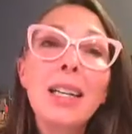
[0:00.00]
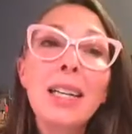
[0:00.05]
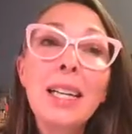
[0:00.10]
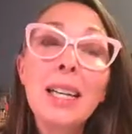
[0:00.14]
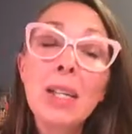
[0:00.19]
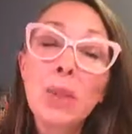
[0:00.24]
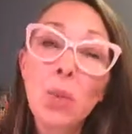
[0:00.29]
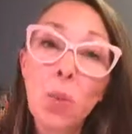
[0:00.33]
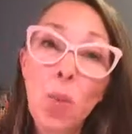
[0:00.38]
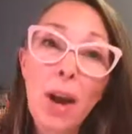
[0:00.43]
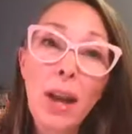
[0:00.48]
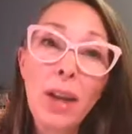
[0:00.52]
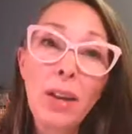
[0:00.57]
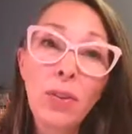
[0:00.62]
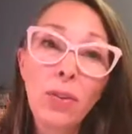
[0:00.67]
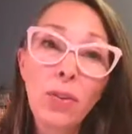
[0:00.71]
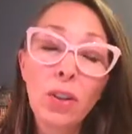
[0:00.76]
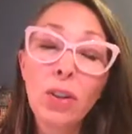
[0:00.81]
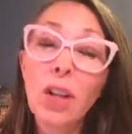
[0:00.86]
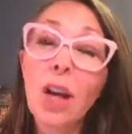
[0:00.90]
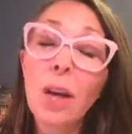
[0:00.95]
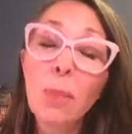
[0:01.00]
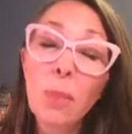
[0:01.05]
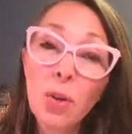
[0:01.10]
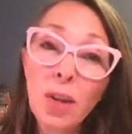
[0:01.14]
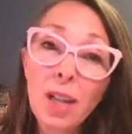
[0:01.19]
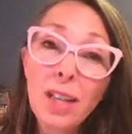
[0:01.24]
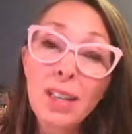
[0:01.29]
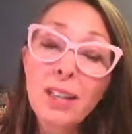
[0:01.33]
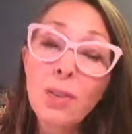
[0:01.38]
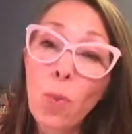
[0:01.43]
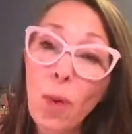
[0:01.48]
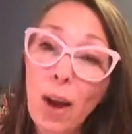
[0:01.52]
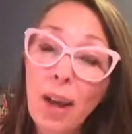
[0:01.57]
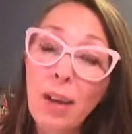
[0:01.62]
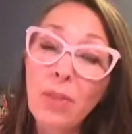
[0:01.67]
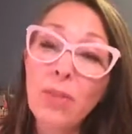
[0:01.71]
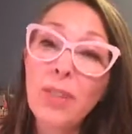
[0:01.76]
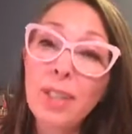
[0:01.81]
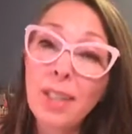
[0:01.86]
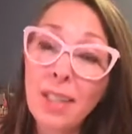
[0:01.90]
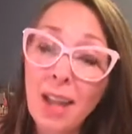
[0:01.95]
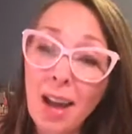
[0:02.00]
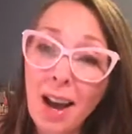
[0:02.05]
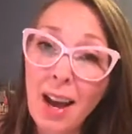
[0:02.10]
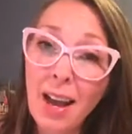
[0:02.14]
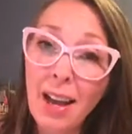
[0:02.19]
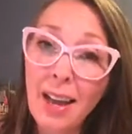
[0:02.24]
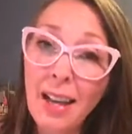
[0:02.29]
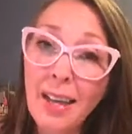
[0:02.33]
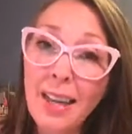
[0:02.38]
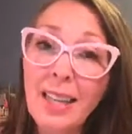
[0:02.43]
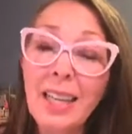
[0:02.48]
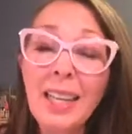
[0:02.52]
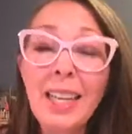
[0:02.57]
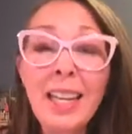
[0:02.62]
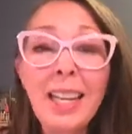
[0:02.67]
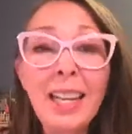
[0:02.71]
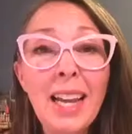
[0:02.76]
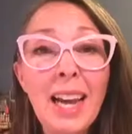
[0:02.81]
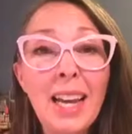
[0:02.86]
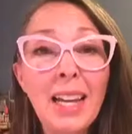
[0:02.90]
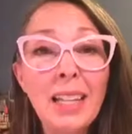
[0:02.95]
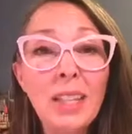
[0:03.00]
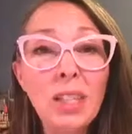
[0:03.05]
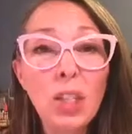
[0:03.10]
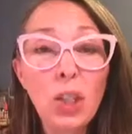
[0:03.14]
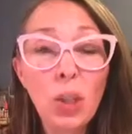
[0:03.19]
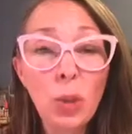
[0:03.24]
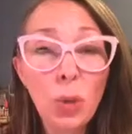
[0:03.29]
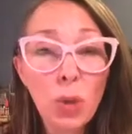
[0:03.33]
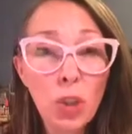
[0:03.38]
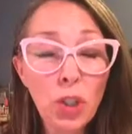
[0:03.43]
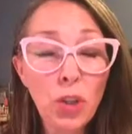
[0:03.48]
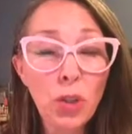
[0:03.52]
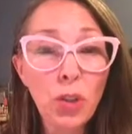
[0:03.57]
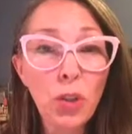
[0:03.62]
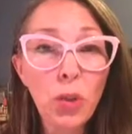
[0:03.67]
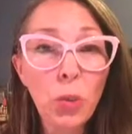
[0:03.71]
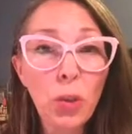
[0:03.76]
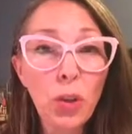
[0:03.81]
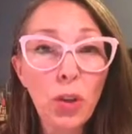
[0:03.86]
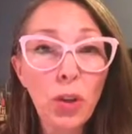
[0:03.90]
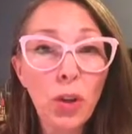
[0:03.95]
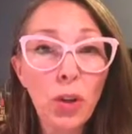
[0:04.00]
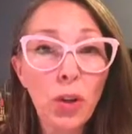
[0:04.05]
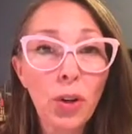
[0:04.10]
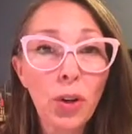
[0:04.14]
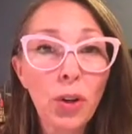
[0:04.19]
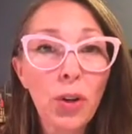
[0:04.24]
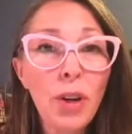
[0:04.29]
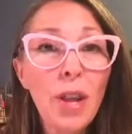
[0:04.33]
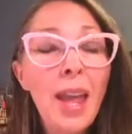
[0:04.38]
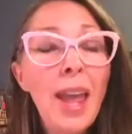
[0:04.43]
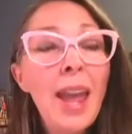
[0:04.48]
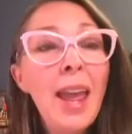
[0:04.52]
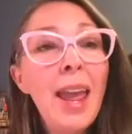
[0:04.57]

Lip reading: his wife, Claude Monet's wife, died, and he had 2 children with her,